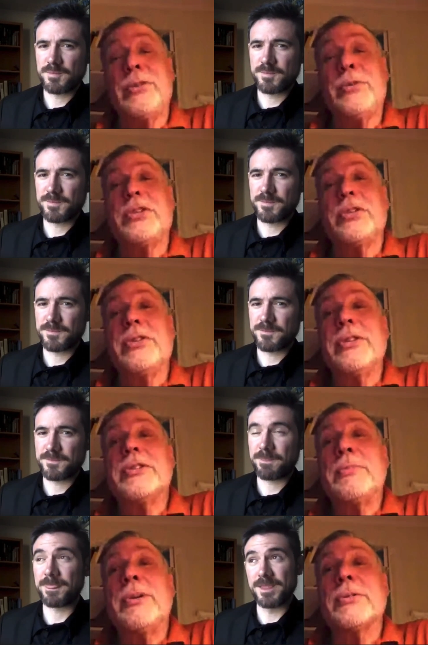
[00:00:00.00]
Speaker 1: to this puzzle.
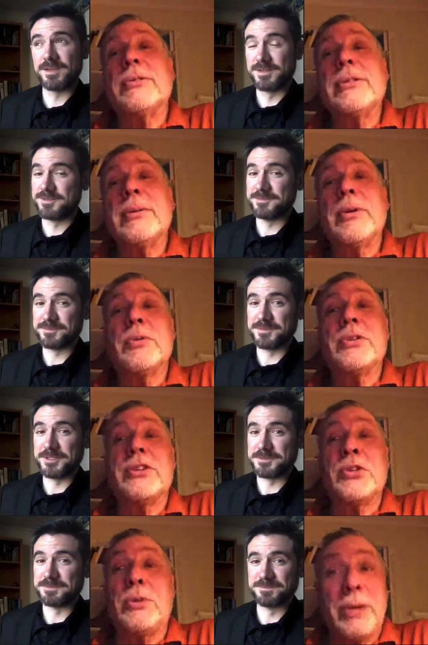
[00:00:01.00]
I mean, it was
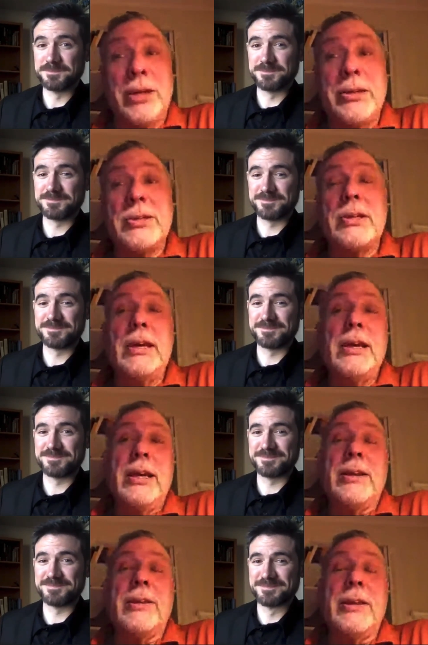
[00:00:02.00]
tremendous, and I think
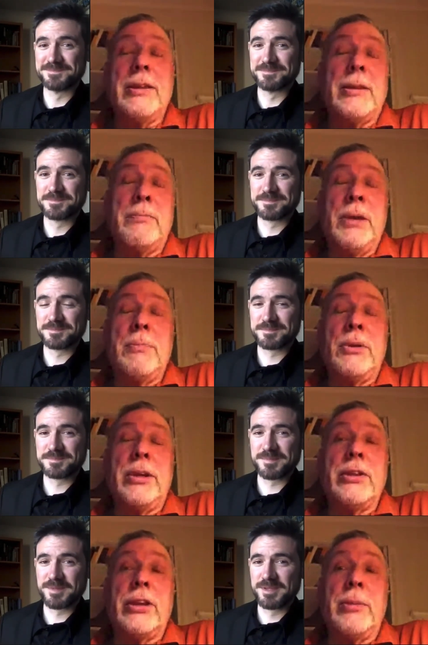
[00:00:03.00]
that people at the time,
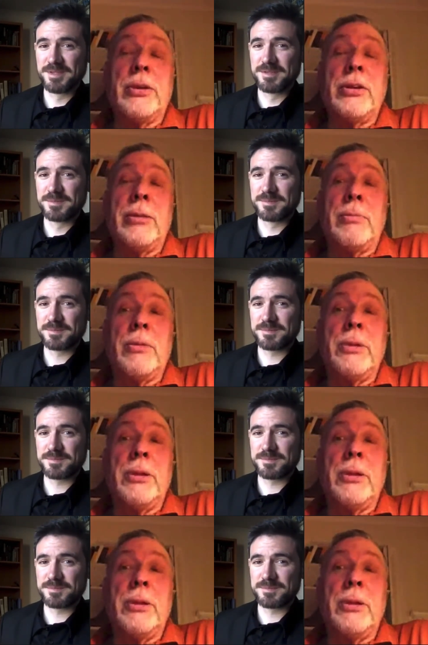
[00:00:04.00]
contemporary people,